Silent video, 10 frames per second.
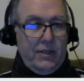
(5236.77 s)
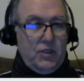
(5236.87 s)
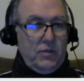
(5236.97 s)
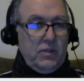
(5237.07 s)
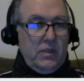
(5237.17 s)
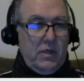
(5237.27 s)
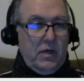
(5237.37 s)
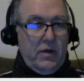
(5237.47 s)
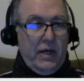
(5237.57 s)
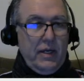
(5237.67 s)

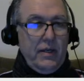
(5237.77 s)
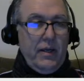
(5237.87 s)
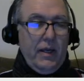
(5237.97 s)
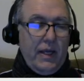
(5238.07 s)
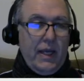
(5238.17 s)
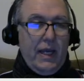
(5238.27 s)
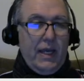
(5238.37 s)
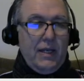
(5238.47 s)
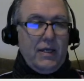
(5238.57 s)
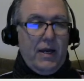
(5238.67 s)
kilojoules. All right,
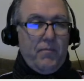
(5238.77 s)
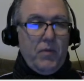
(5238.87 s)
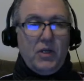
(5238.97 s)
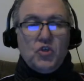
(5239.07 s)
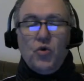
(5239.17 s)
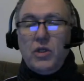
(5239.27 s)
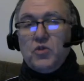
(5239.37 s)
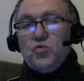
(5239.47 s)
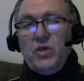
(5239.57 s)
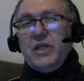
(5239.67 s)
and a
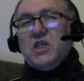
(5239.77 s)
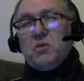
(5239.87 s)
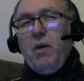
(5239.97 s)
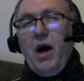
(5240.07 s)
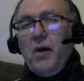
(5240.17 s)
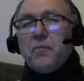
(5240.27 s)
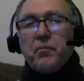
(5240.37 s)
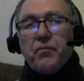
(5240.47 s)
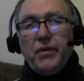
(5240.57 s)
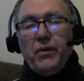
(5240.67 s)
joule is really
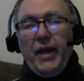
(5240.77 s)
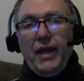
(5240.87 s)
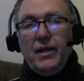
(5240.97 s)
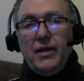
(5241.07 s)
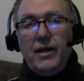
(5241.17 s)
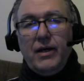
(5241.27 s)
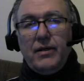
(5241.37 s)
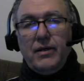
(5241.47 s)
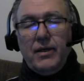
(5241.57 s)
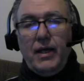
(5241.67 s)
small. Okay,
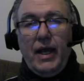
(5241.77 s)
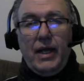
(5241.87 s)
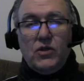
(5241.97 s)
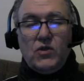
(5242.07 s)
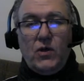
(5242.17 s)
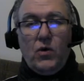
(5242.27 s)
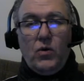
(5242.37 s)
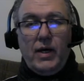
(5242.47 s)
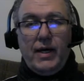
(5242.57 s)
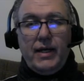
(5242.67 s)
and
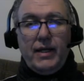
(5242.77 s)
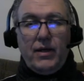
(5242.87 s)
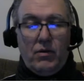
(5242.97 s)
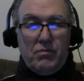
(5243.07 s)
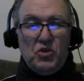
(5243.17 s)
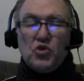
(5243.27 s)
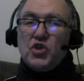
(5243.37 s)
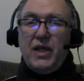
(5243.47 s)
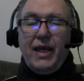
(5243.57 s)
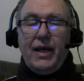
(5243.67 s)
so
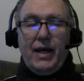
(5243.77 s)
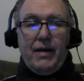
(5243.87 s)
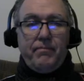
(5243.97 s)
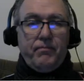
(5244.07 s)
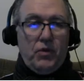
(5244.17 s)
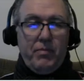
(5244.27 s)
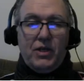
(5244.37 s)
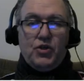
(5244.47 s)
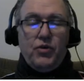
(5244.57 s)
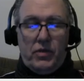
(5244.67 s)
usually
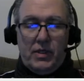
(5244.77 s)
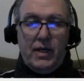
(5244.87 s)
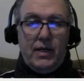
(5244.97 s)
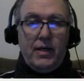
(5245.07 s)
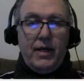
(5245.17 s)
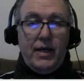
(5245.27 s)
you measure